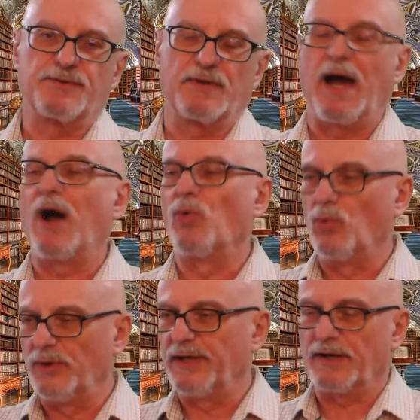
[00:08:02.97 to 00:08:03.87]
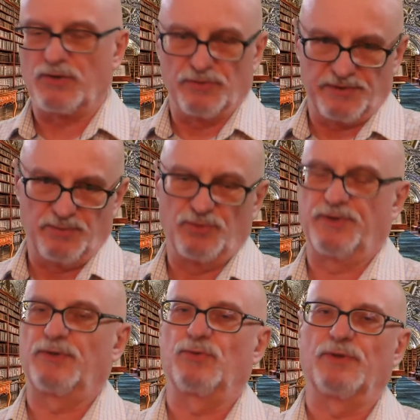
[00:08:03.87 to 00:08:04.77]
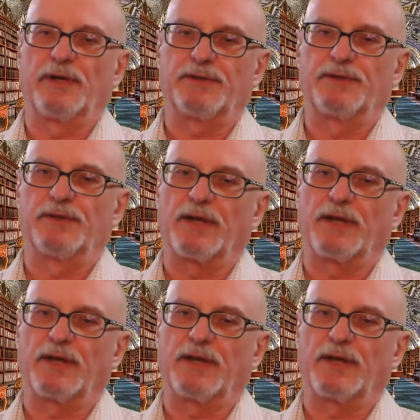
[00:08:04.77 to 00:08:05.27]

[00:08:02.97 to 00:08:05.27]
how we are contributing to that,